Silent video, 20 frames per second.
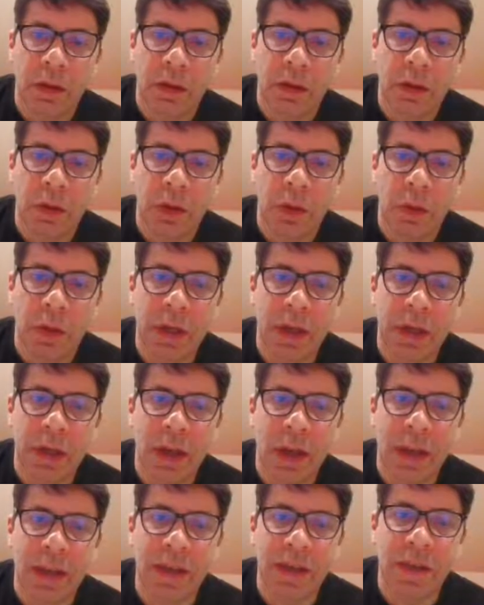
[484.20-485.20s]
Queen
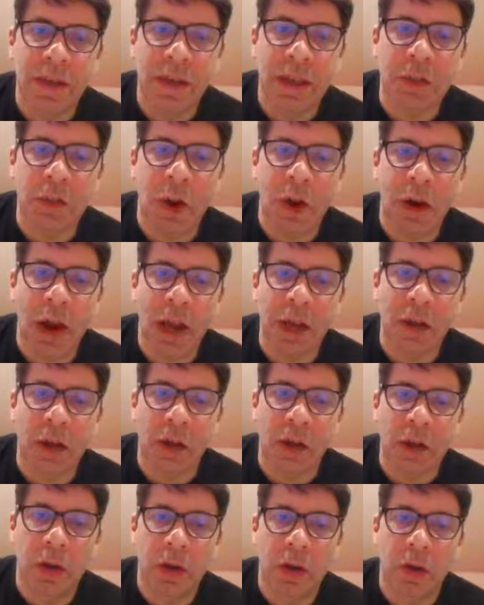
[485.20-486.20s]
takes. This is where I
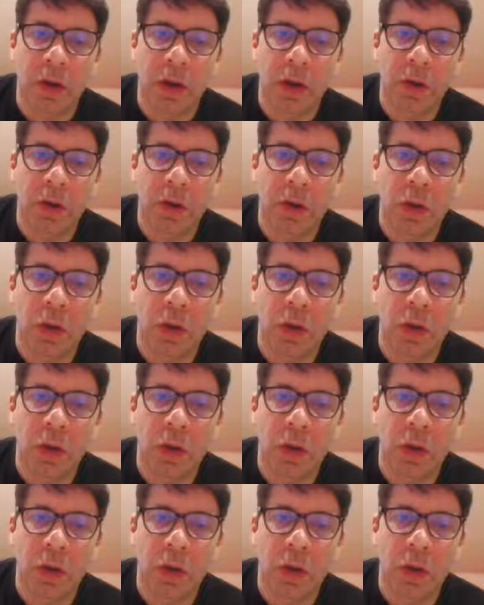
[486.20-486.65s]
got caught.